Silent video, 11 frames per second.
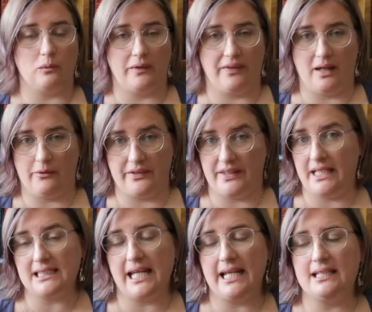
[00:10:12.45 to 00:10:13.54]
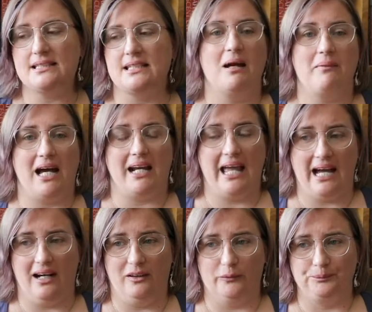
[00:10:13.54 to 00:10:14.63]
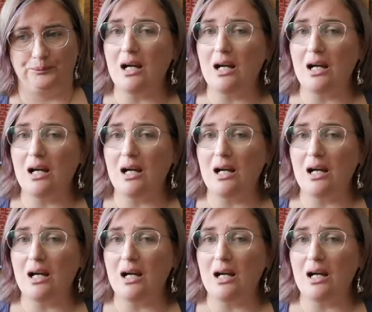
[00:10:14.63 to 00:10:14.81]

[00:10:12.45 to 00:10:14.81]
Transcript: when they were in their teens about how